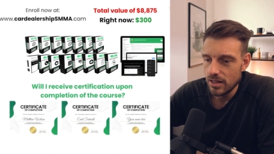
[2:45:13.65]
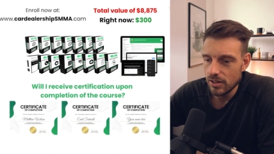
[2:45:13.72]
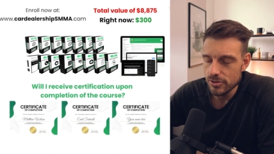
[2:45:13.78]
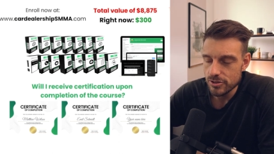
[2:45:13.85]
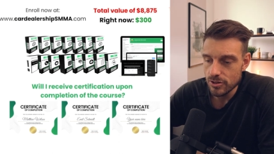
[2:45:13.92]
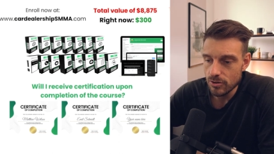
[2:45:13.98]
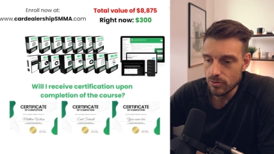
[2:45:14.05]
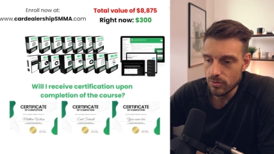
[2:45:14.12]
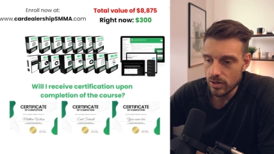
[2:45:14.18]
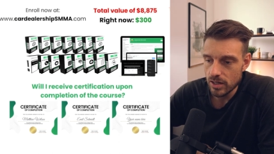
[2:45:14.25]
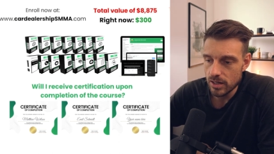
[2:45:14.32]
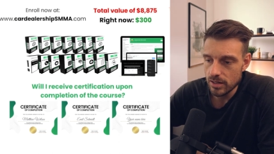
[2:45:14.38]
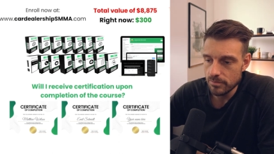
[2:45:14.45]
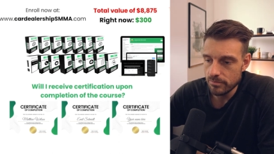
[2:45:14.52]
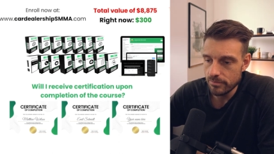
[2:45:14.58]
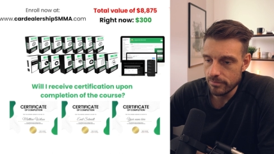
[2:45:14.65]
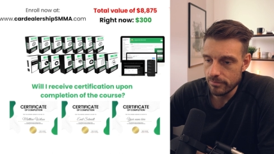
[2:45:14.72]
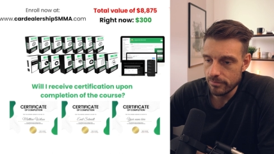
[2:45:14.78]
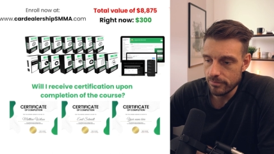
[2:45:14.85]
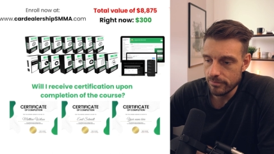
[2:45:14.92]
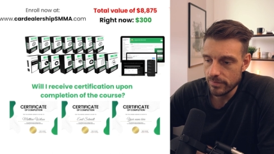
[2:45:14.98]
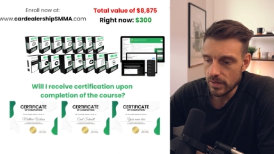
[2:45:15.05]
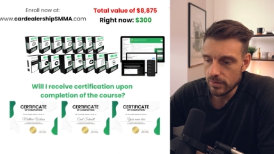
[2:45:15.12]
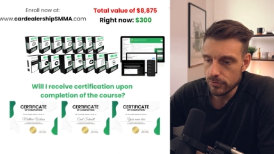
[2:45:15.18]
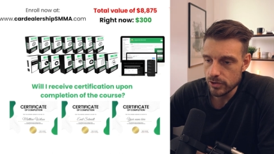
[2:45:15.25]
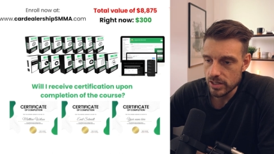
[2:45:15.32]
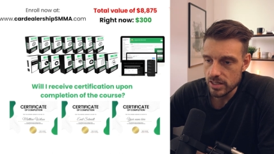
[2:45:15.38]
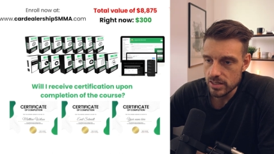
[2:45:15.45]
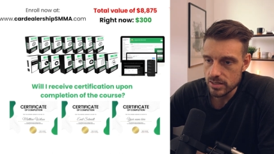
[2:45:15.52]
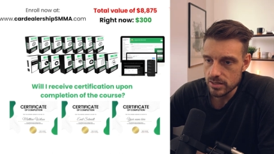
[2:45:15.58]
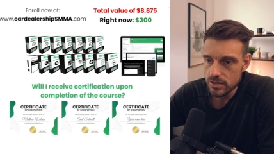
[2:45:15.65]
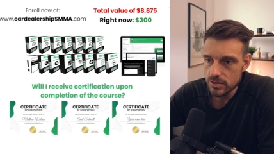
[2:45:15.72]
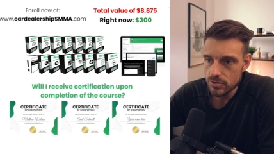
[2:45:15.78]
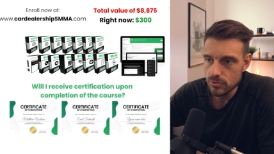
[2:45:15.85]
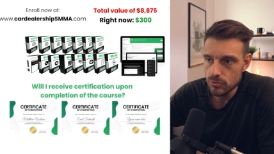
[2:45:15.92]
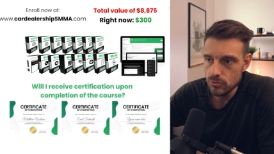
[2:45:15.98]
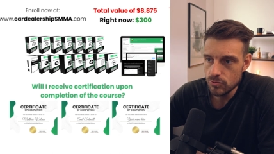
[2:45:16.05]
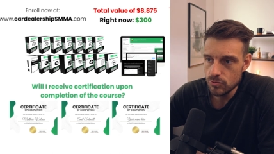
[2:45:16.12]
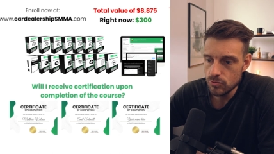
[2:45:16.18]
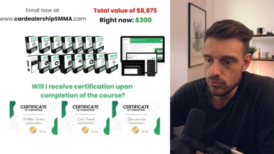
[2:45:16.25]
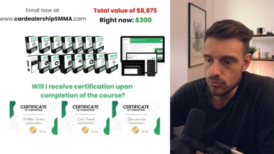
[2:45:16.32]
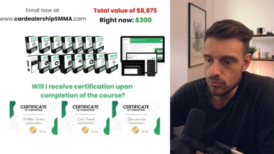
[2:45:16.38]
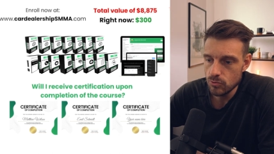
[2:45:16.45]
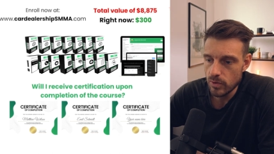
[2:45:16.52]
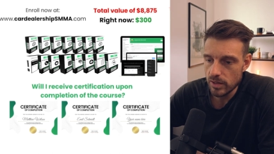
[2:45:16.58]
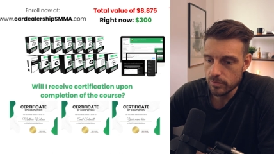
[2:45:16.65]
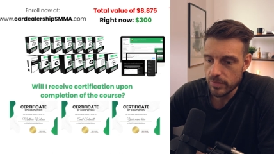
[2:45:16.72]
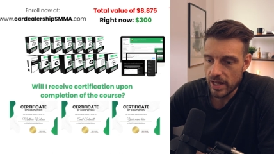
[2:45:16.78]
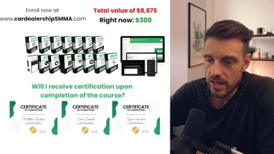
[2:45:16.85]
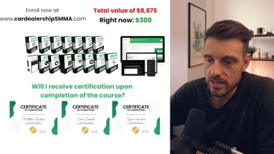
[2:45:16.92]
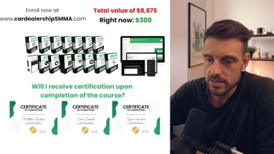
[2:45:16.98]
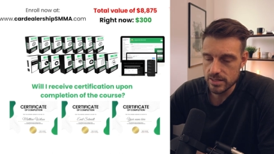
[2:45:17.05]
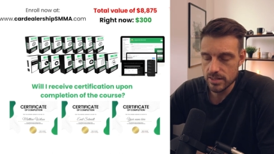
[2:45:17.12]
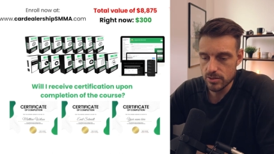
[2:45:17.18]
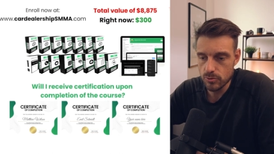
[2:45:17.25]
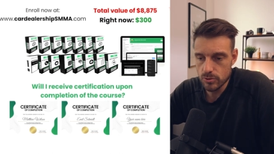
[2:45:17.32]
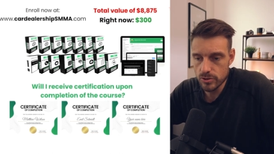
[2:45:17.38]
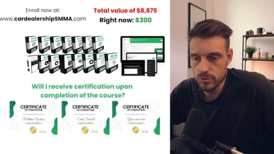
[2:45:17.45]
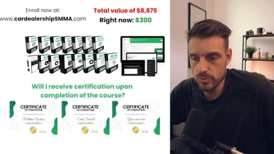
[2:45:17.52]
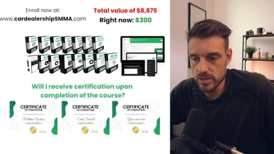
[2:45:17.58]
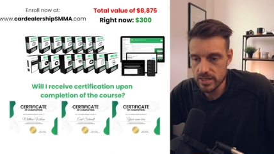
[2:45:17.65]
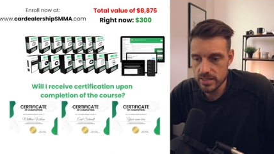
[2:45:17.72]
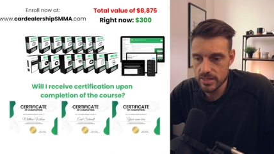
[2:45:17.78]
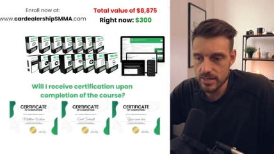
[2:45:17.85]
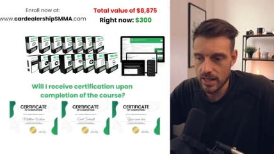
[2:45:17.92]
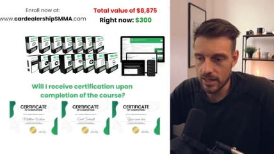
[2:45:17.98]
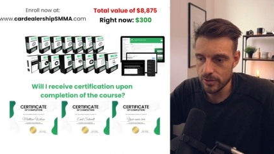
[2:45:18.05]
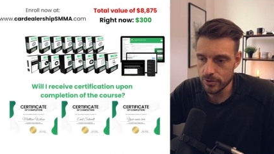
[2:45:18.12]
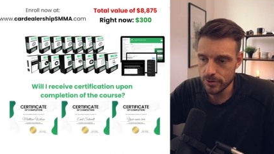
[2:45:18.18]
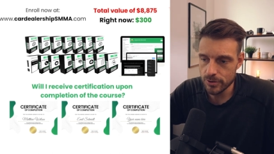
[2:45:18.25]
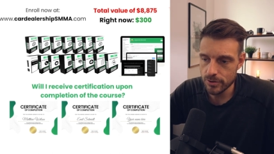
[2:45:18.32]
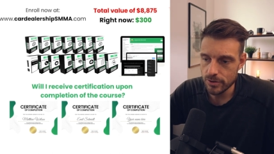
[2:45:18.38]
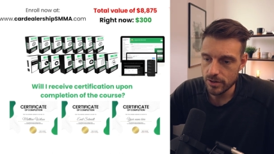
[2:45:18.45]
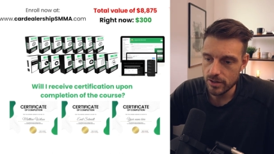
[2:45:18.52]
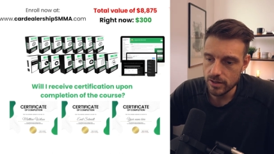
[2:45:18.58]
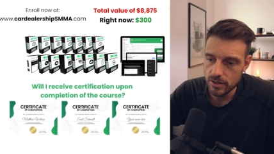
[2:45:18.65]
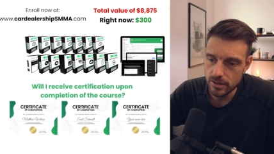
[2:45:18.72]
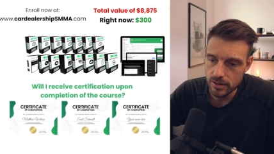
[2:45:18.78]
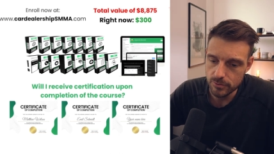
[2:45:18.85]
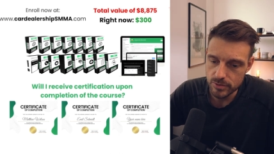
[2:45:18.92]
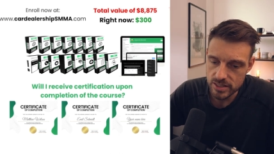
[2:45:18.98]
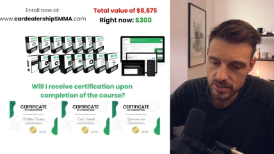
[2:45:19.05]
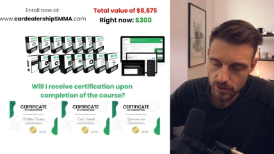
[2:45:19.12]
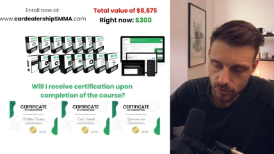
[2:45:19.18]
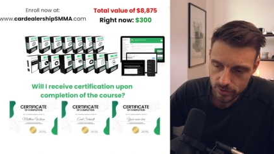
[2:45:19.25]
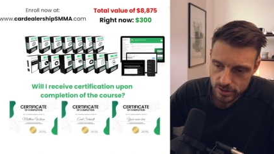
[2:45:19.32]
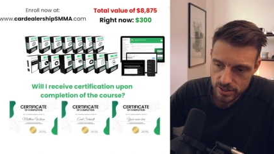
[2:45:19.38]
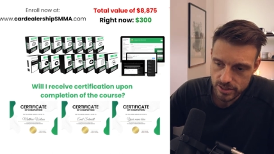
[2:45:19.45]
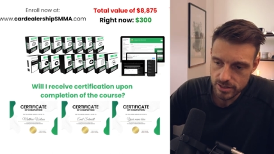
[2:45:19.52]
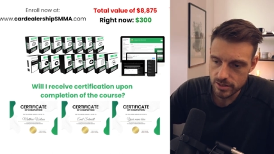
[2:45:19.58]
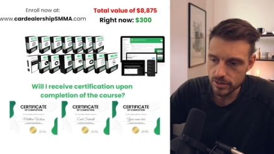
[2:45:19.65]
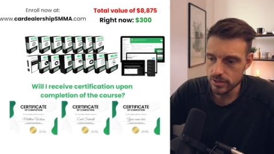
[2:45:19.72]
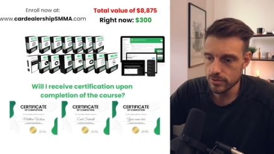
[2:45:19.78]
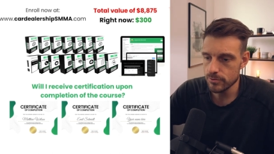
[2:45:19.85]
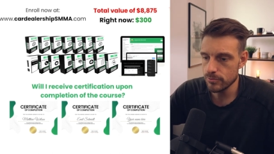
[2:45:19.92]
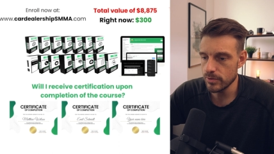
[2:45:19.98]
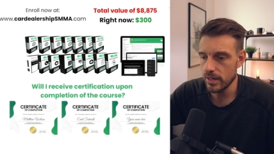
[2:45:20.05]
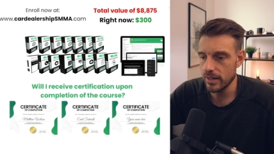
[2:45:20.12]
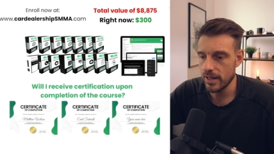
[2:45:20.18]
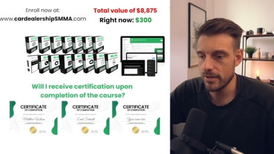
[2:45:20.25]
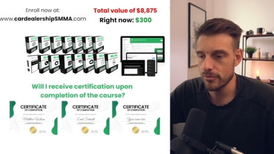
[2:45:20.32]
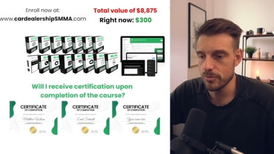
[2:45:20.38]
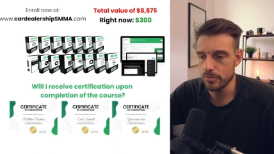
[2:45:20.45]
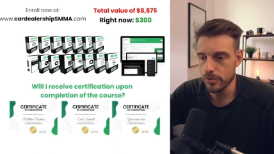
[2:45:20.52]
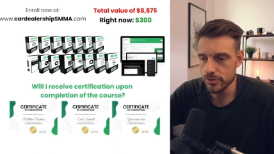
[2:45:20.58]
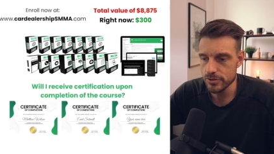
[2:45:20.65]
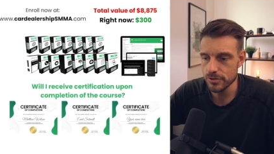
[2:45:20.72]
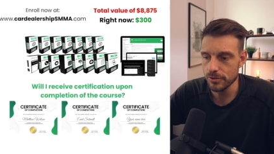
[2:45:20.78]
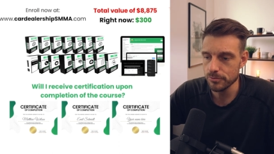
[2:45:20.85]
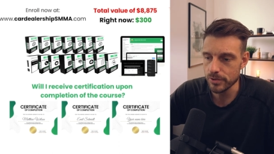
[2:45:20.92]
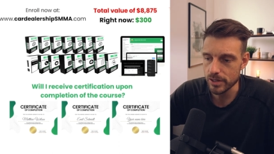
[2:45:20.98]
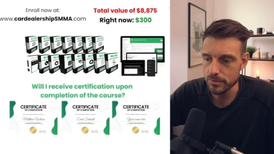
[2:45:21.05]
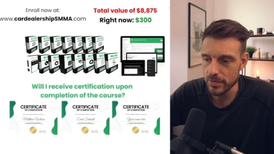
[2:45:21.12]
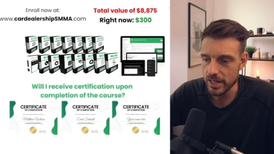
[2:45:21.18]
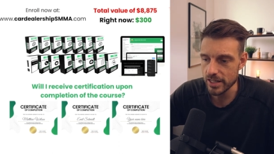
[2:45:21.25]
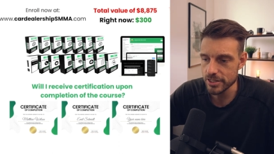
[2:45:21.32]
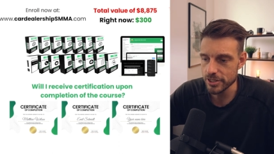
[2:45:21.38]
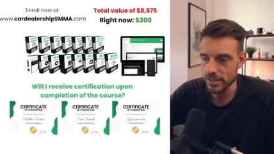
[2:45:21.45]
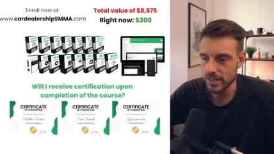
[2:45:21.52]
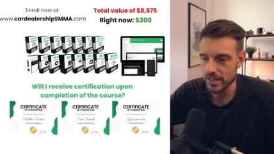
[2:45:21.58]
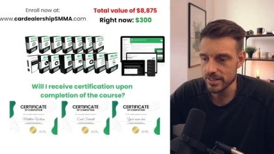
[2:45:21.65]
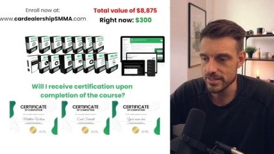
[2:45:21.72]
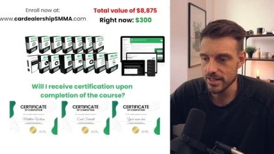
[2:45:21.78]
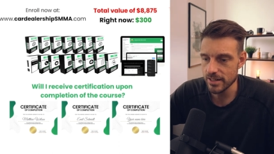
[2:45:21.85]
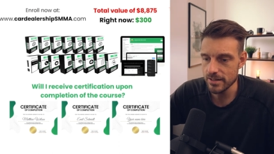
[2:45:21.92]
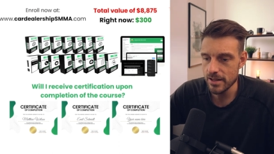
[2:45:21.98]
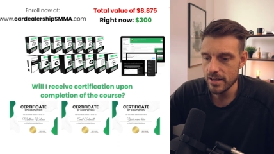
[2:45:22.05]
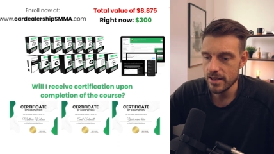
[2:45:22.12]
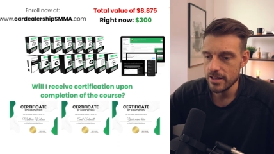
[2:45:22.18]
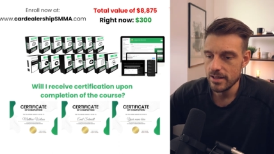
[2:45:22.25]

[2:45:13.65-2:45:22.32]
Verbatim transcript: Also, um, for these who will pass this course with stellar results, you will have a personal recommendation. Like I said,